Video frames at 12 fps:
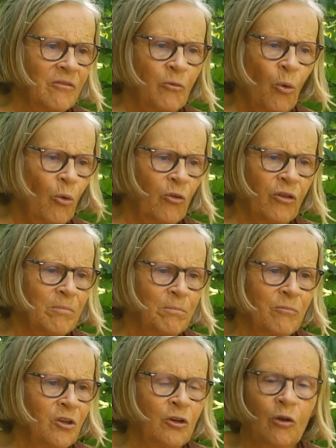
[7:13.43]
all
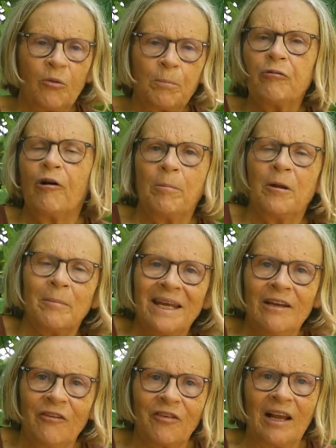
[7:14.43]
the problem
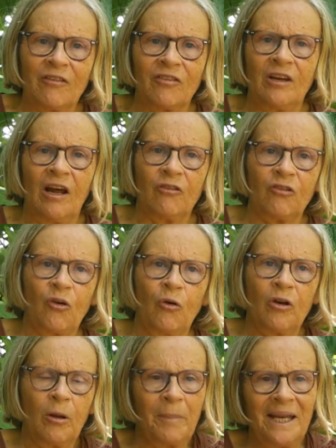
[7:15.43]
insects in our
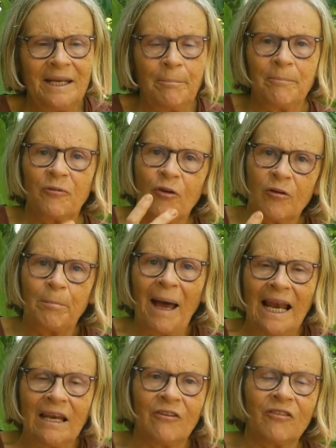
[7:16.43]
soil are being sort of
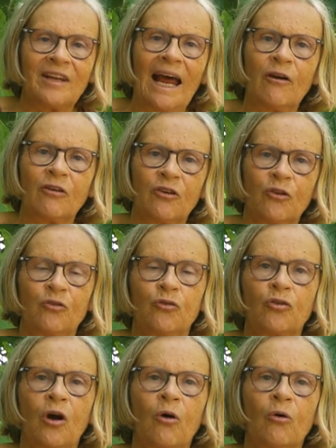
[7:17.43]
balanced out and
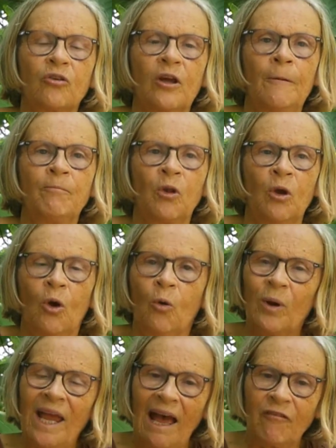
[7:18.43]
controlled,
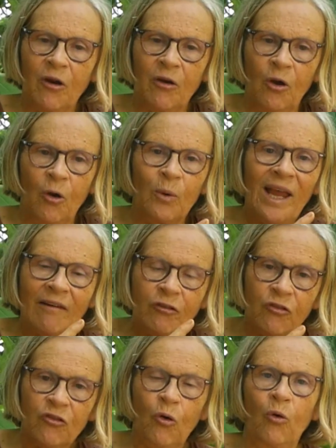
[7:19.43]
we have a
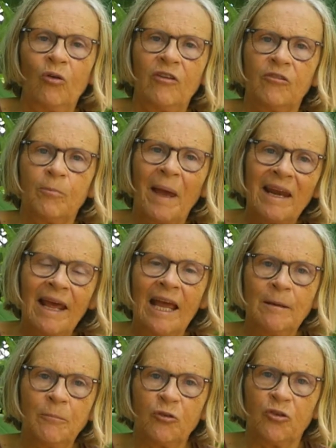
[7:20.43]
soil that's better
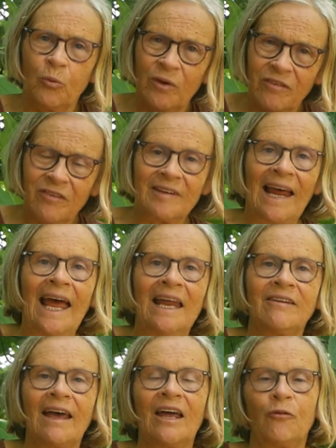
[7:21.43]
able to
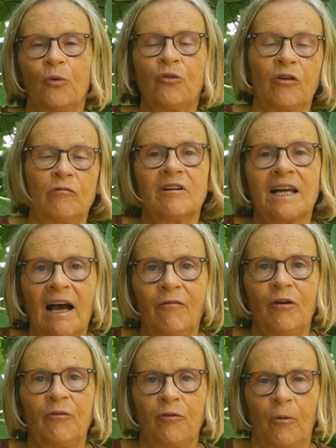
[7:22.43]
withstand and also
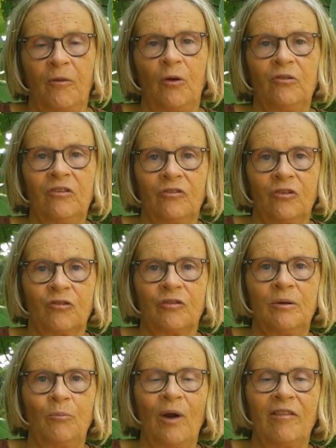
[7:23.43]
recover from those
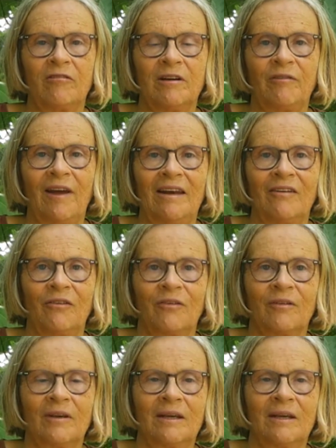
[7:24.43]
extreme weather events.